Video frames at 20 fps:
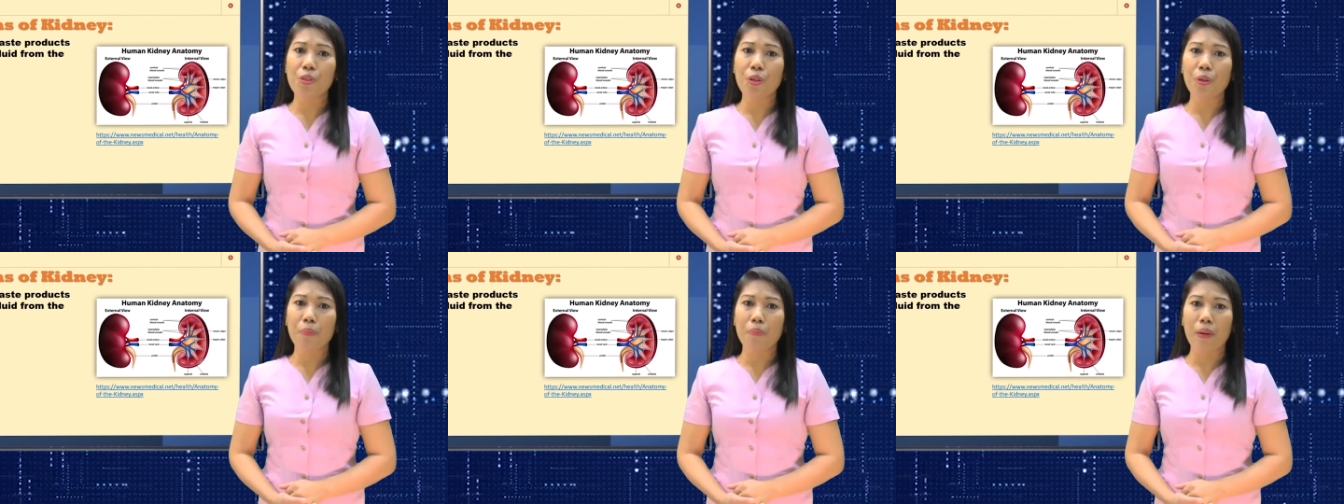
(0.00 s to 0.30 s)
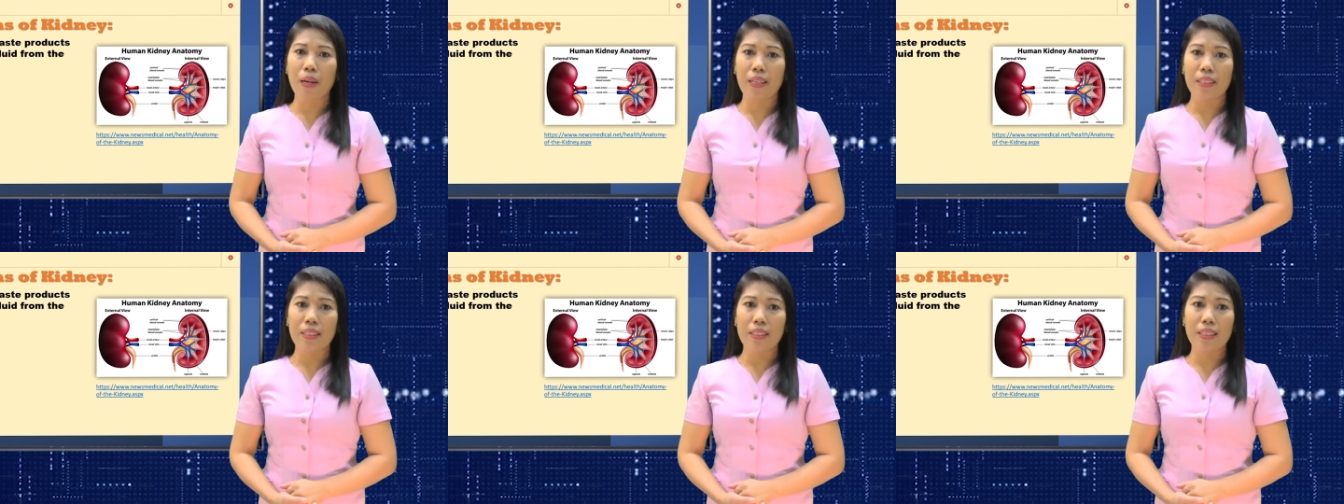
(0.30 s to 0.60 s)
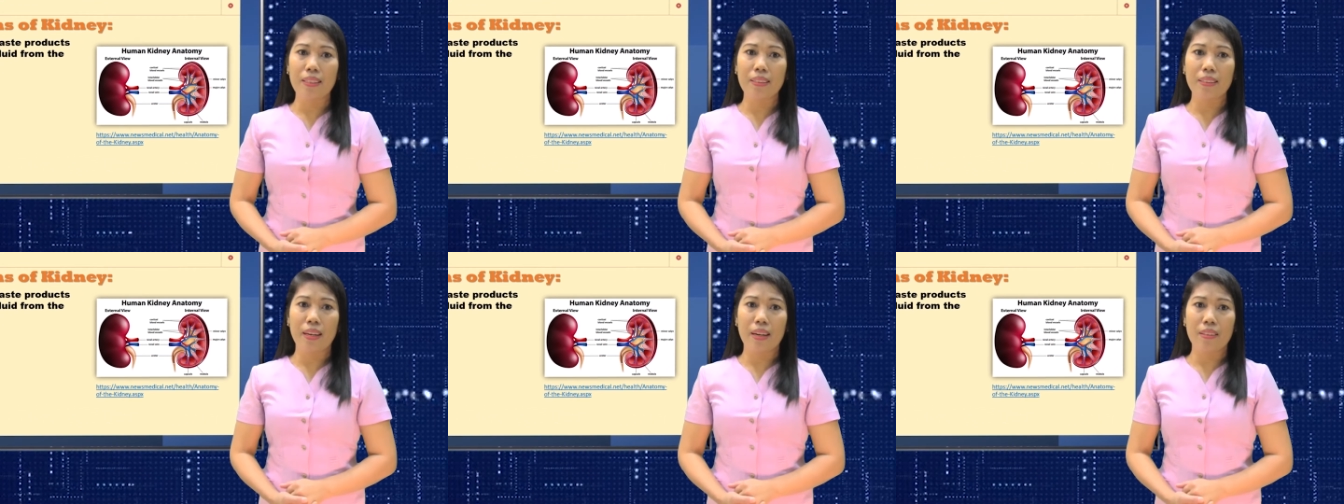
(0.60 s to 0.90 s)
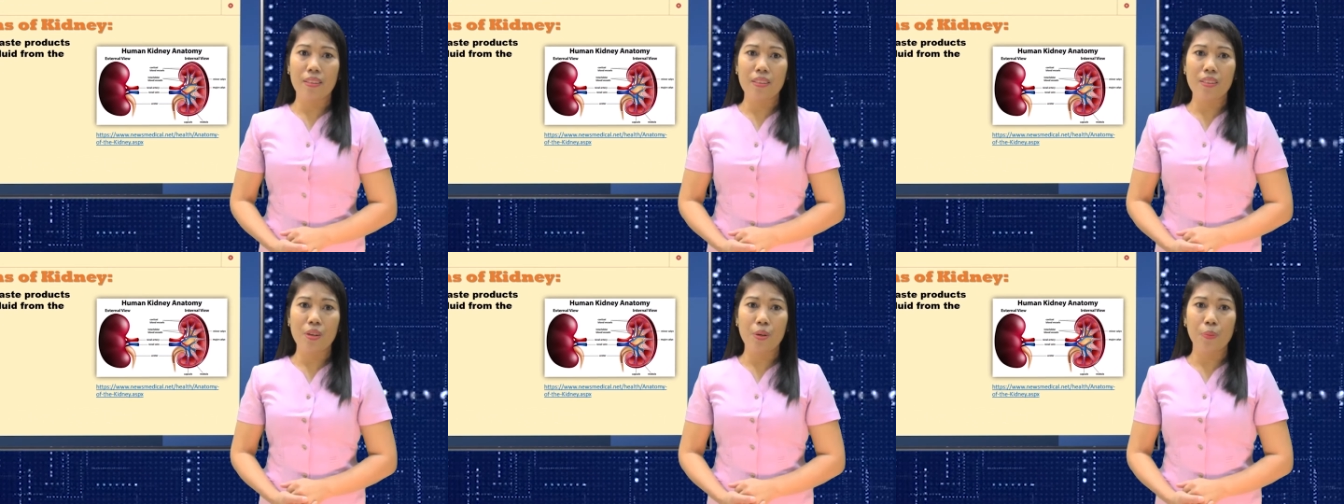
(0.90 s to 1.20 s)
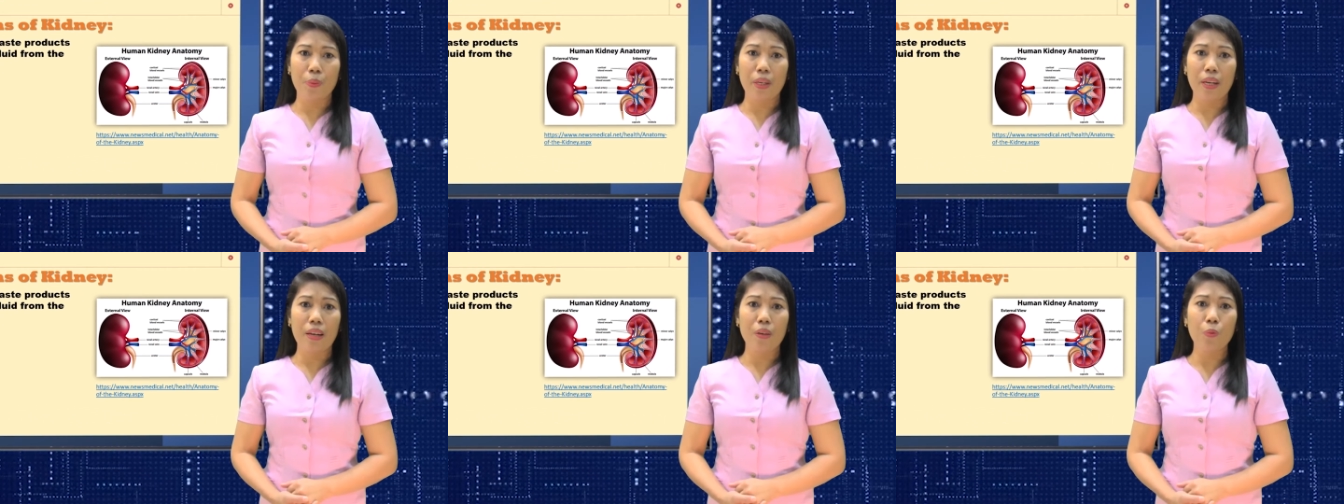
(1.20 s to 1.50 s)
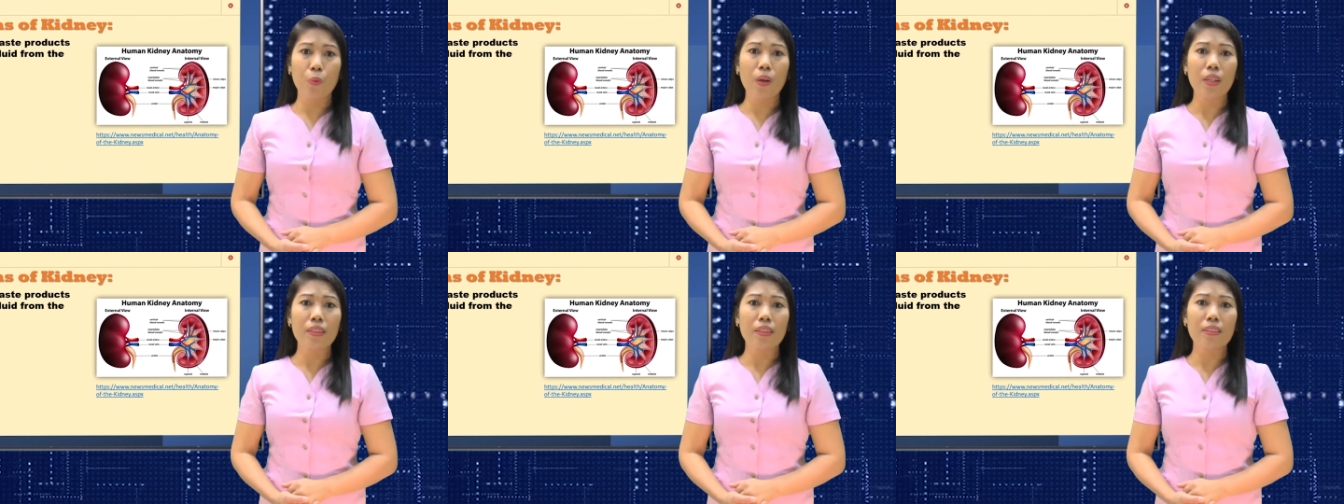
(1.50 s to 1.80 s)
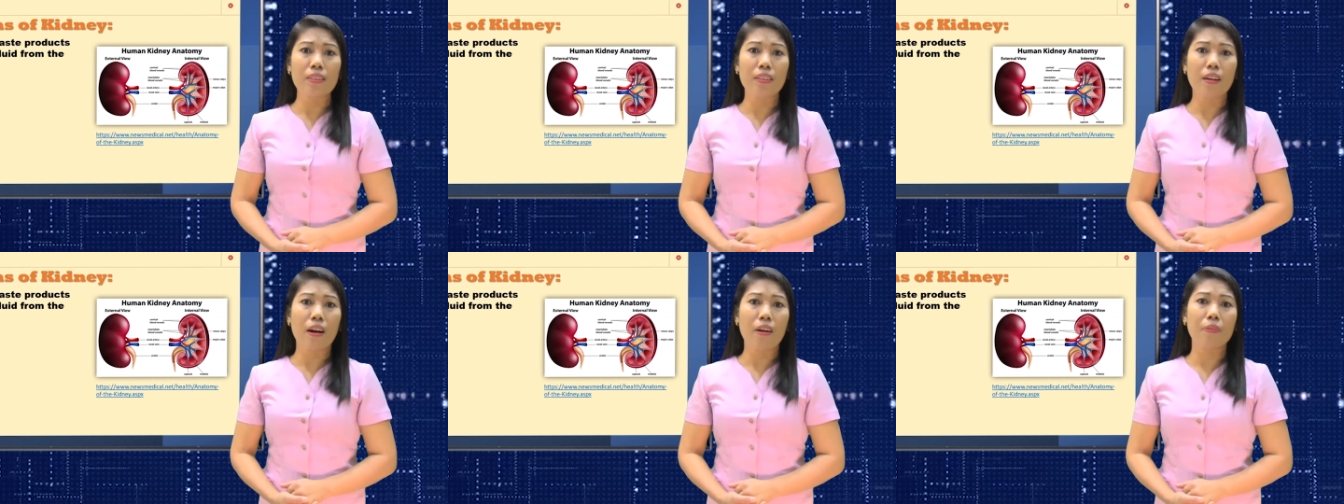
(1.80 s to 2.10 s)
to your body and carries away
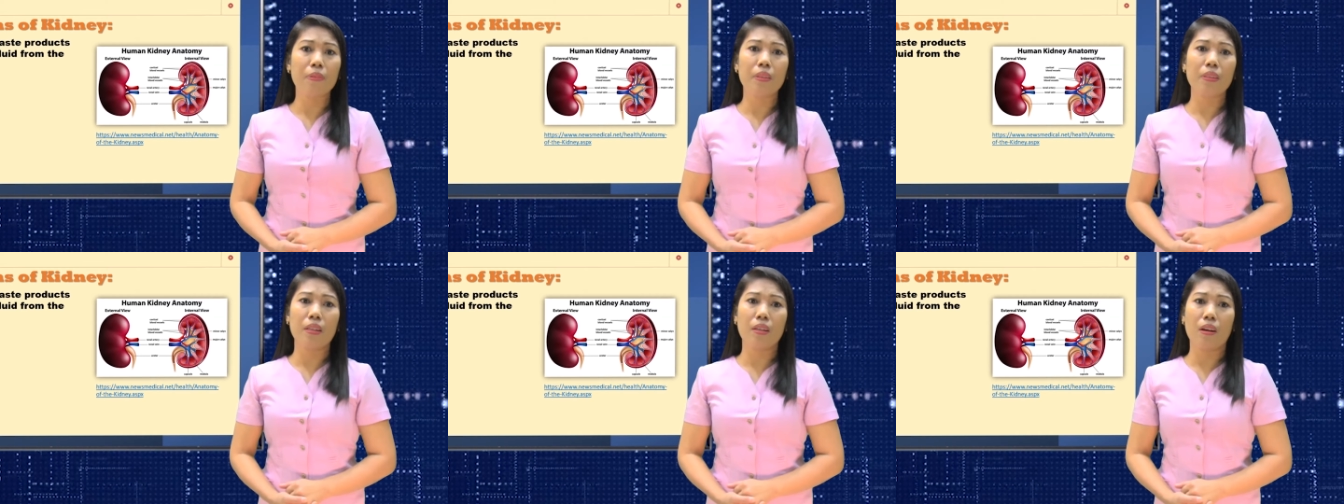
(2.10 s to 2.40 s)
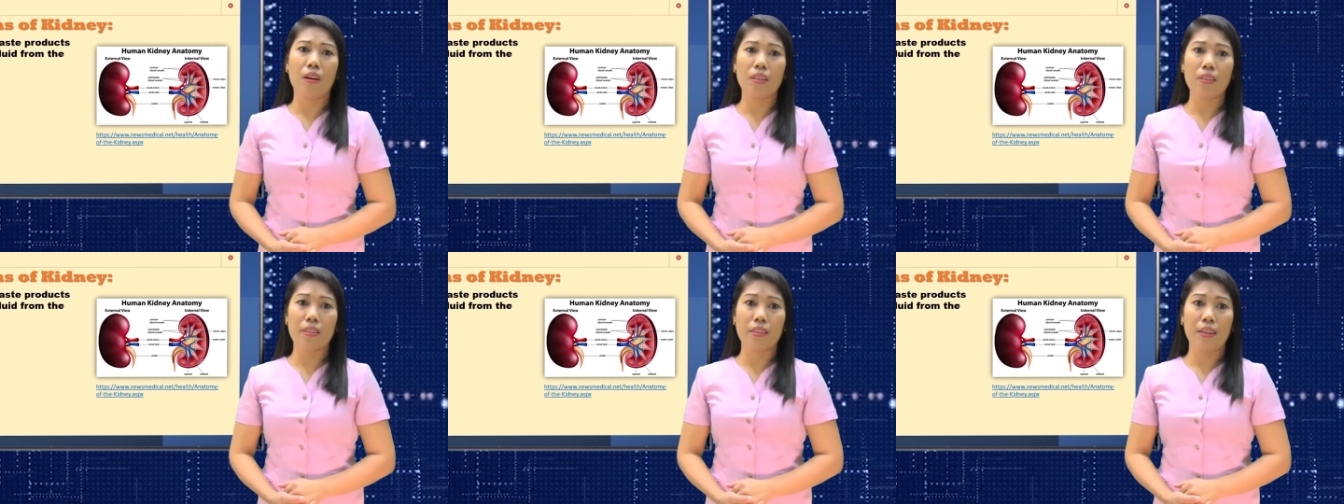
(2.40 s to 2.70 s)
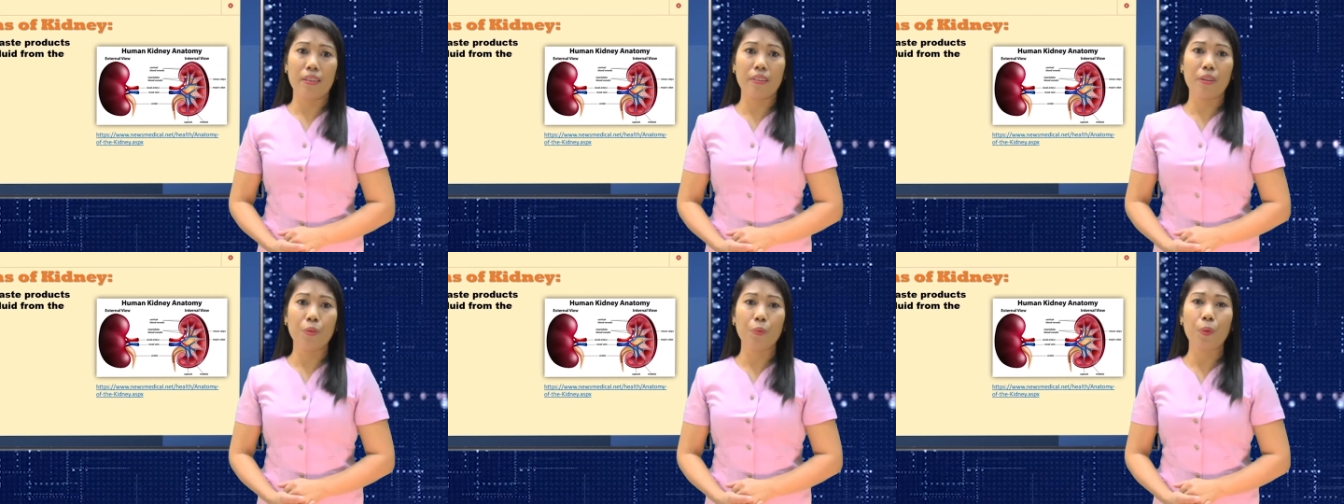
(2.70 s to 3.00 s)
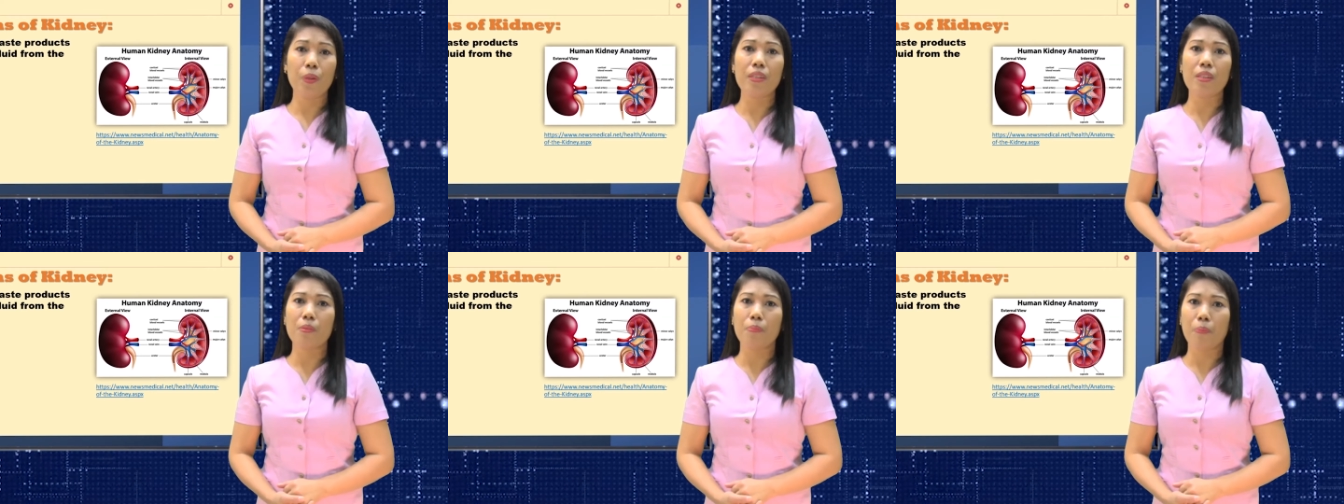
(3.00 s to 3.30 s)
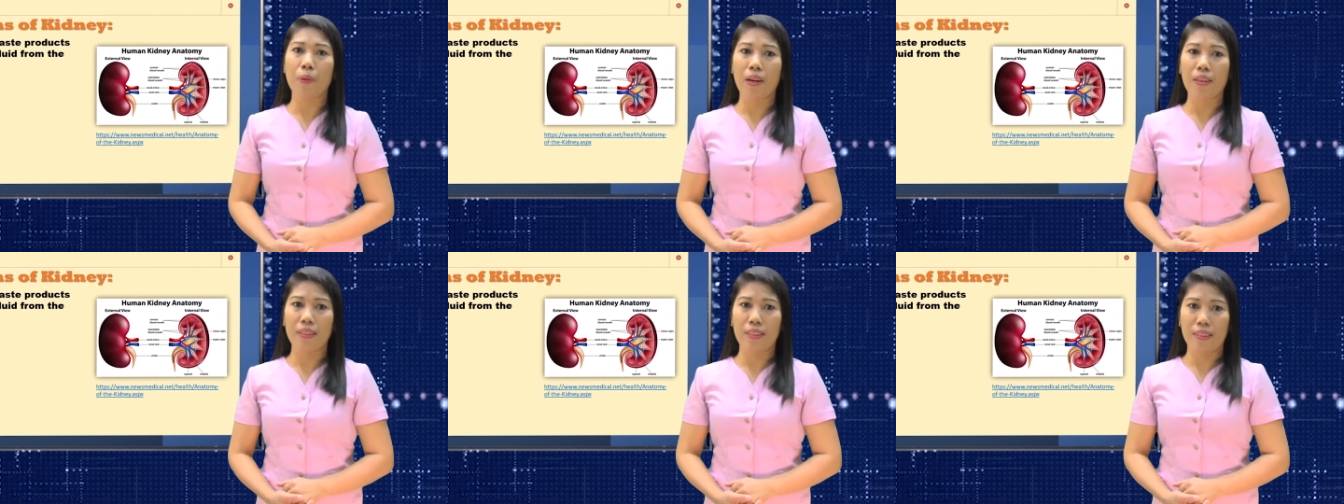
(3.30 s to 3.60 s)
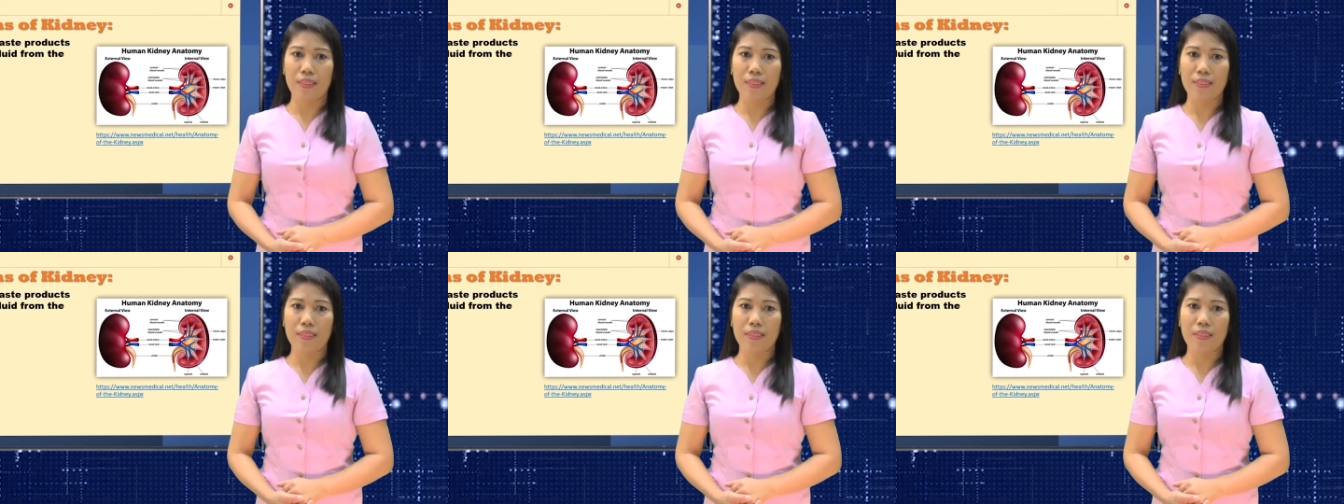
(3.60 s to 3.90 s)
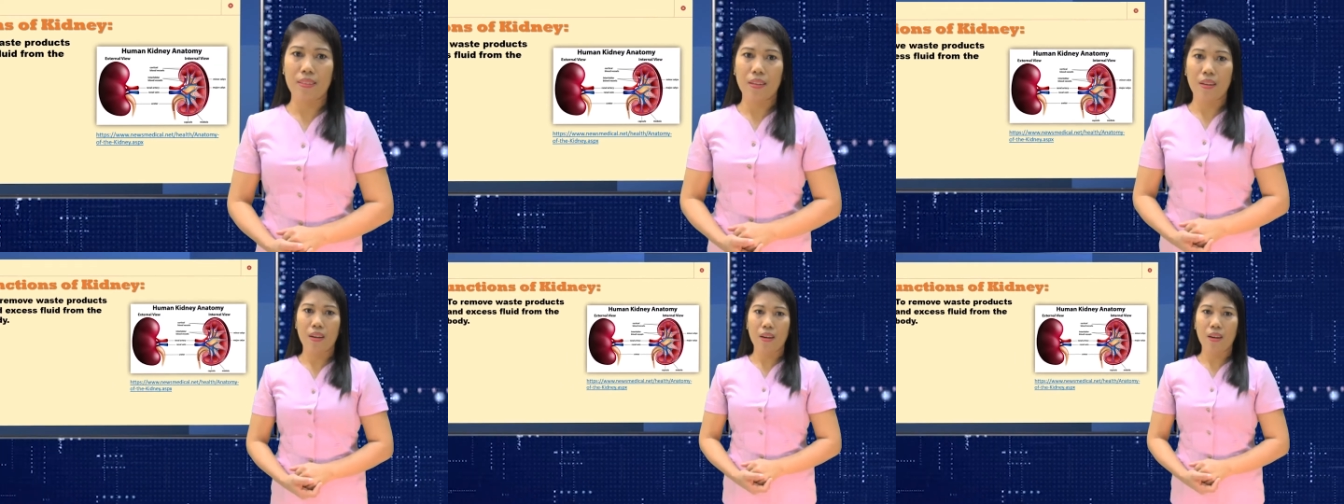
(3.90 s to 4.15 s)
unwanted carbon dioxide and waste products.